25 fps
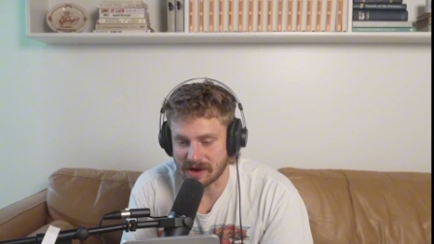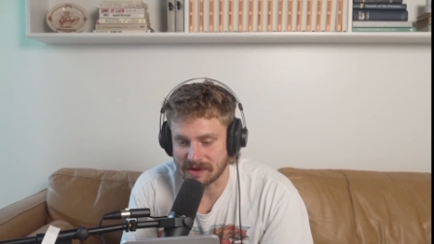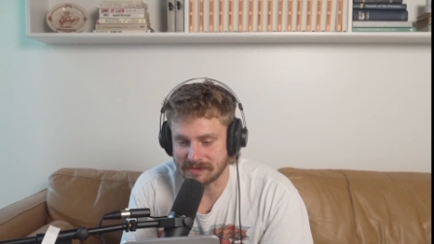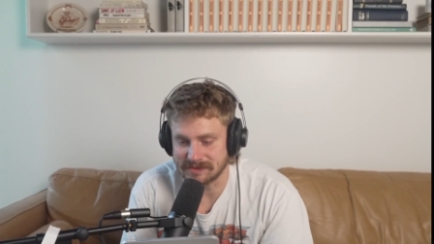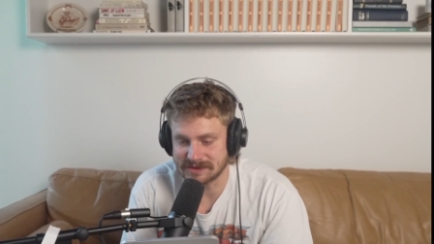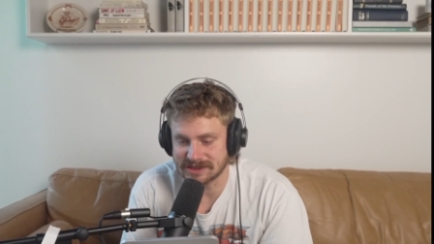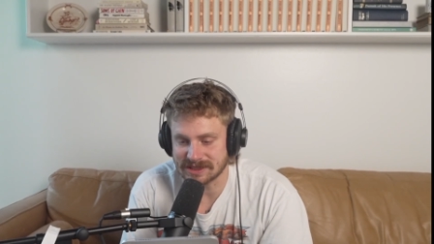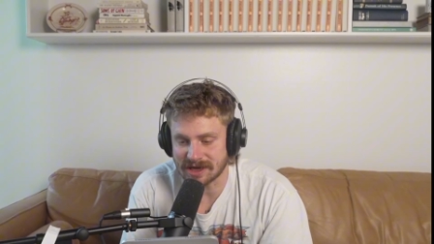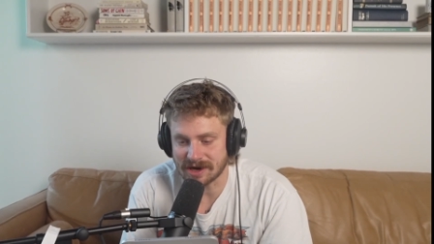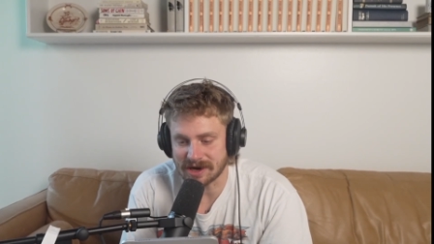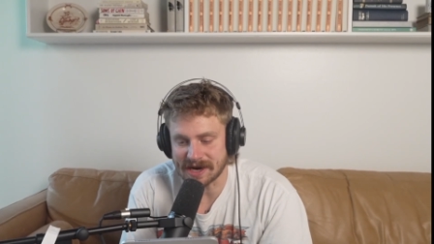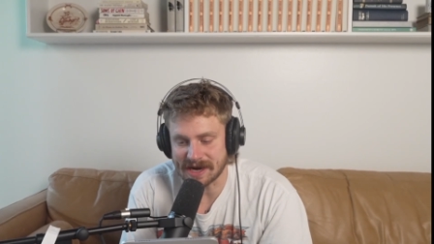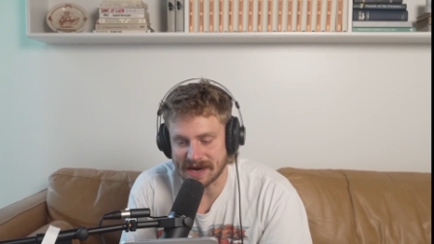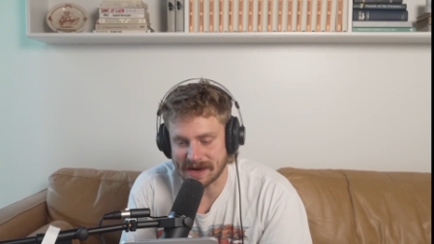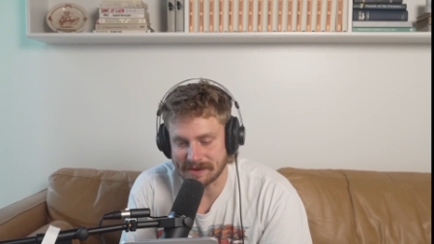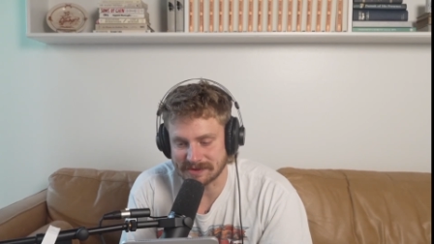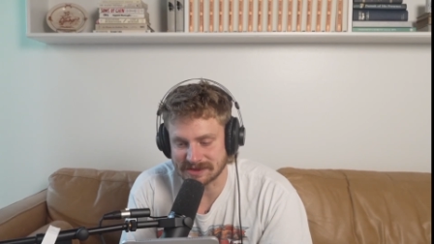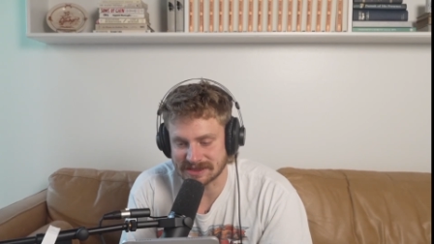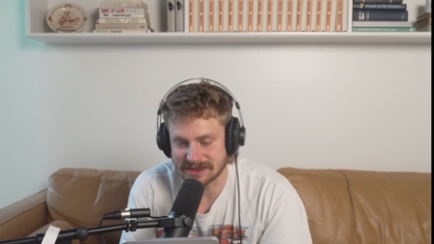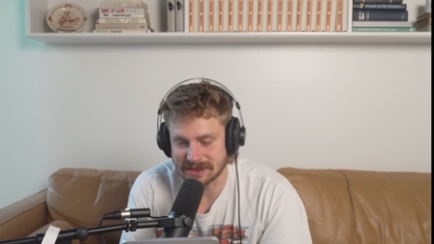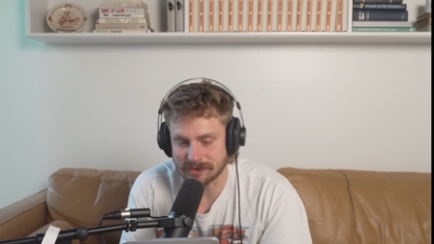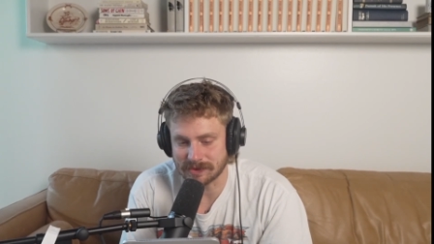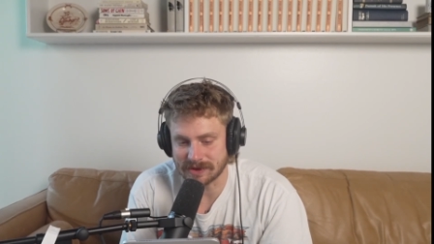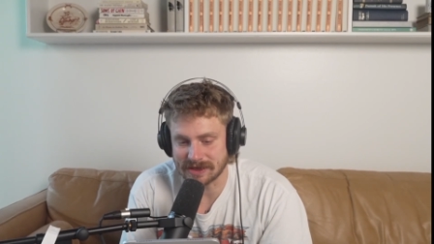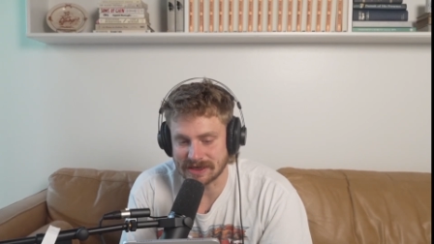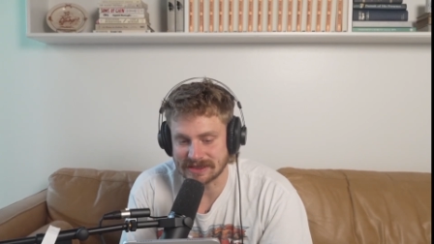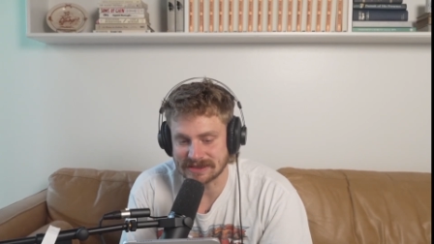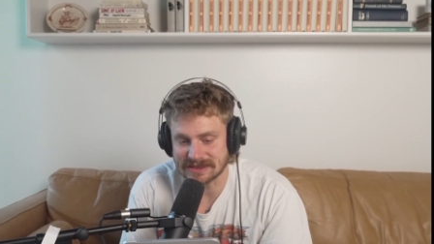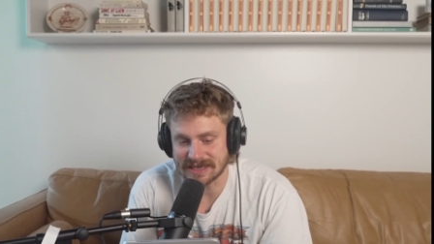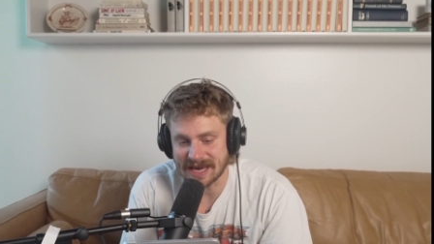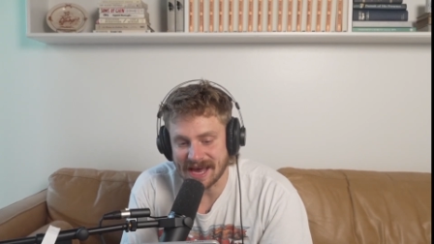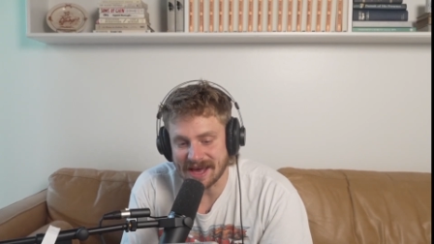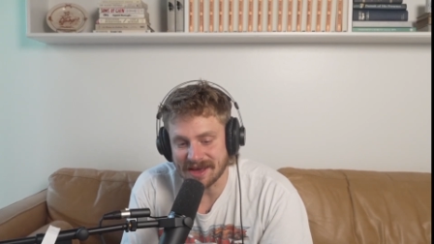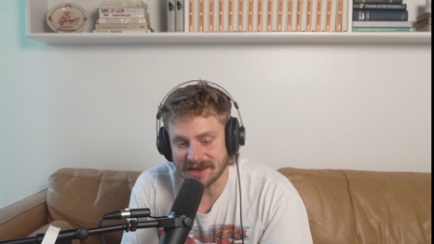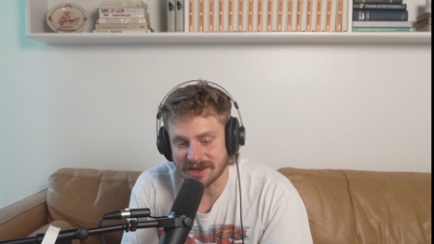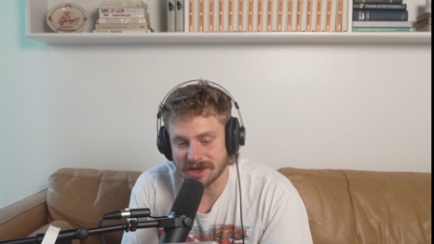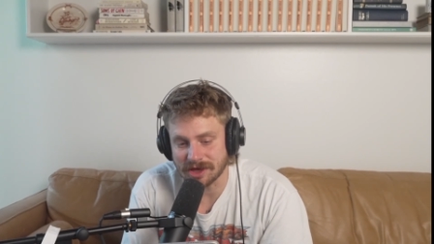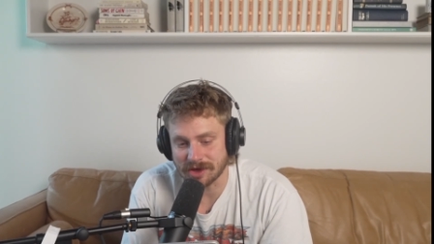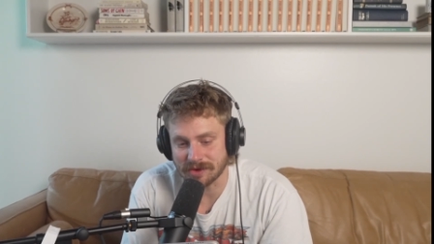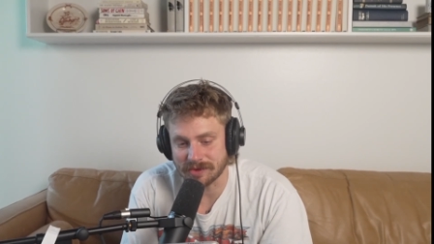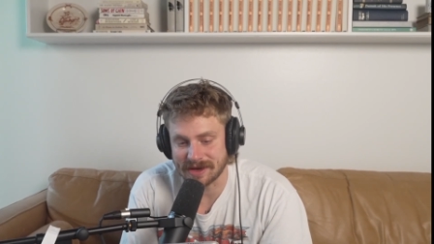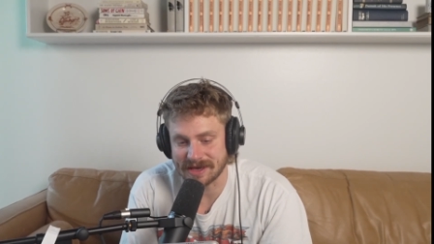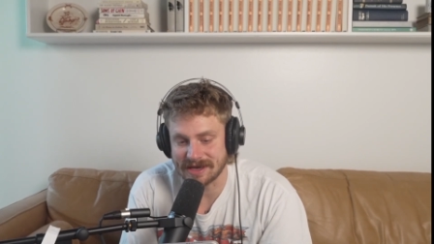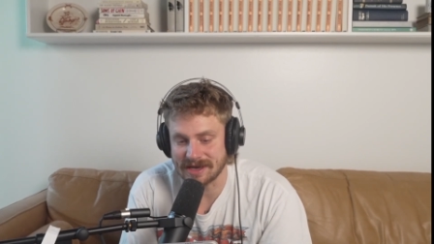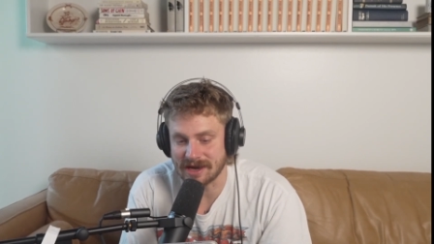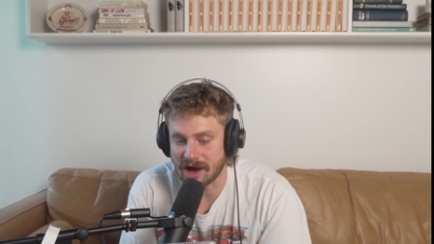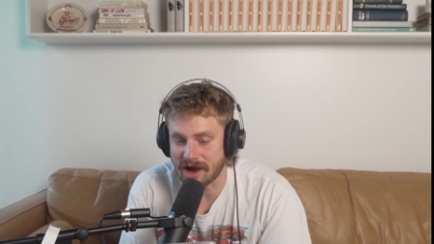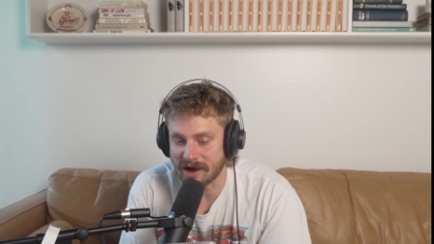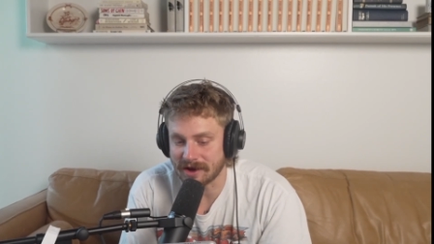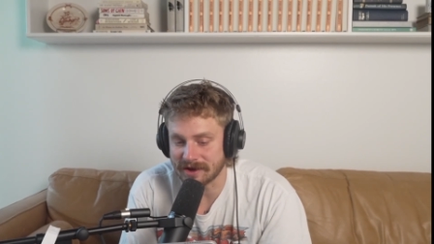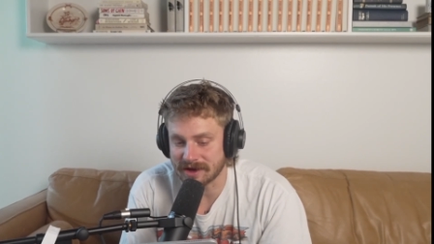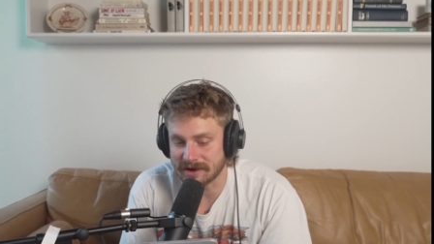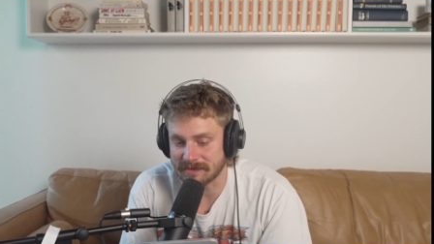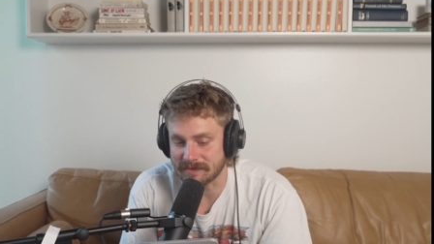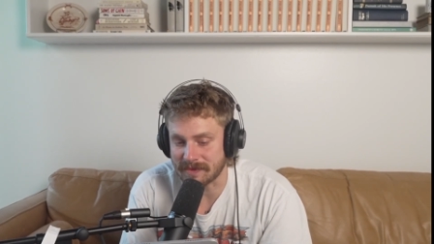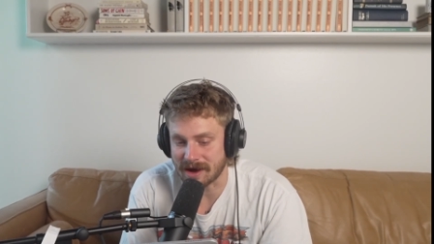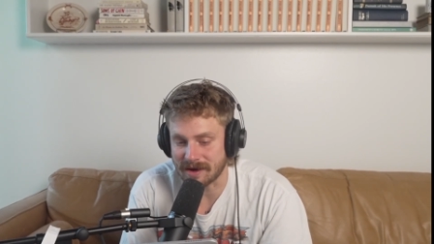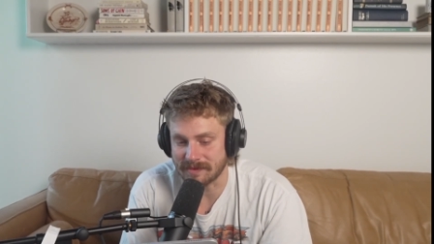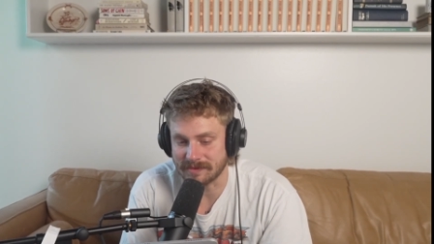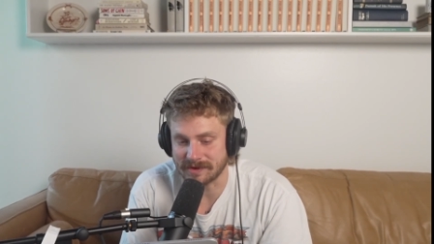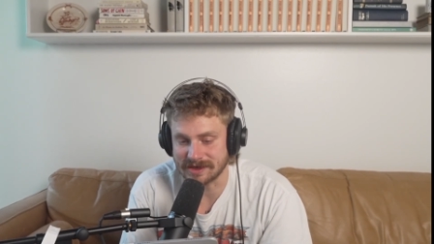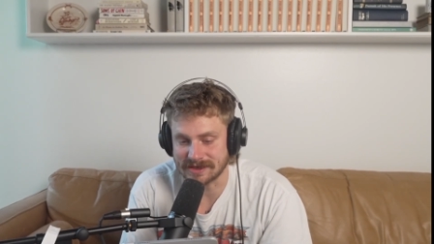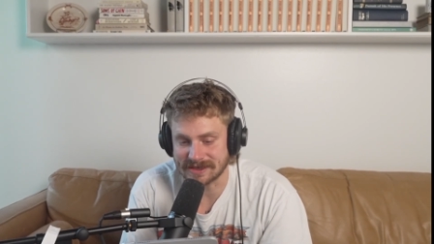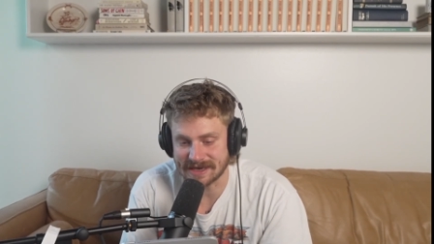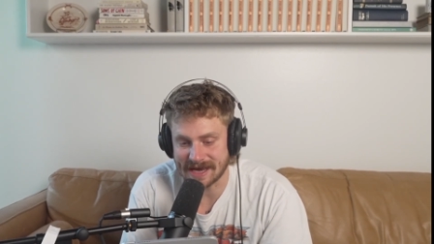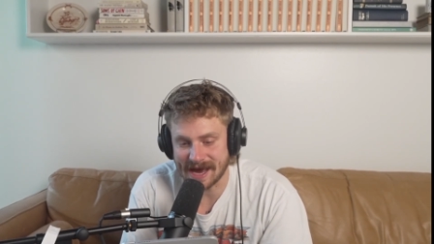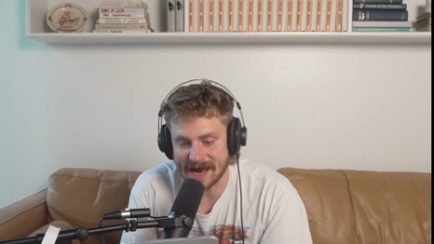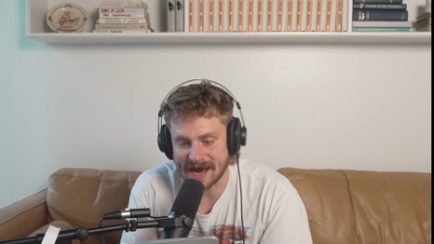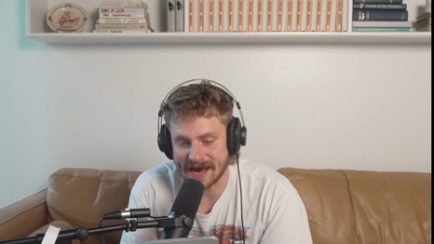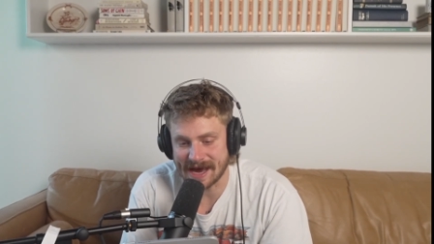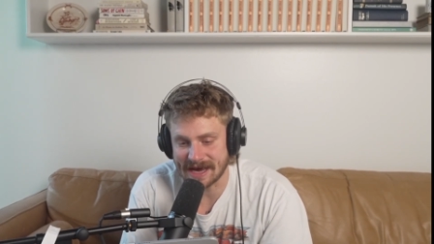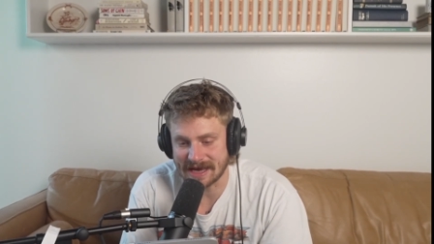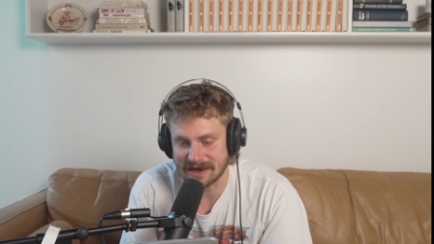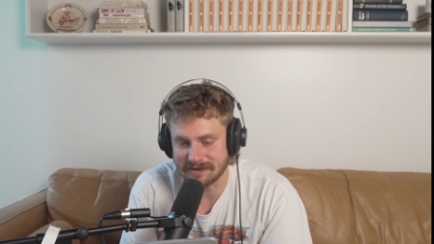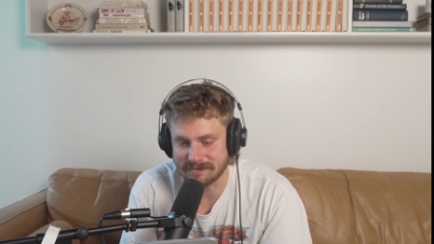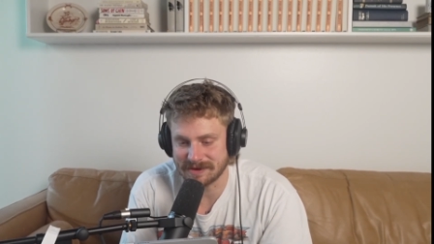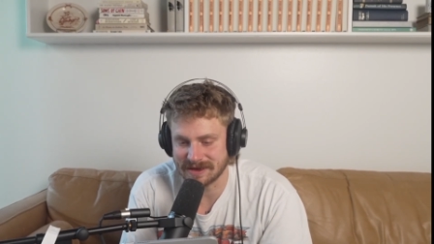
I'm sorry I was the one to tell you and not your mom or dad.